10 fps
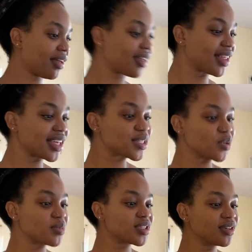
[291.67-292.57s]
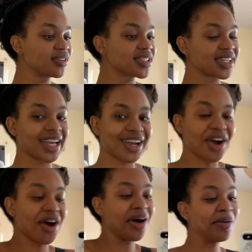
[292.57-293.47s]
like swimsuit. It's like
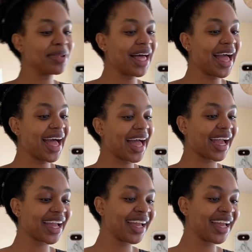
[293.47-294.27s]
all black.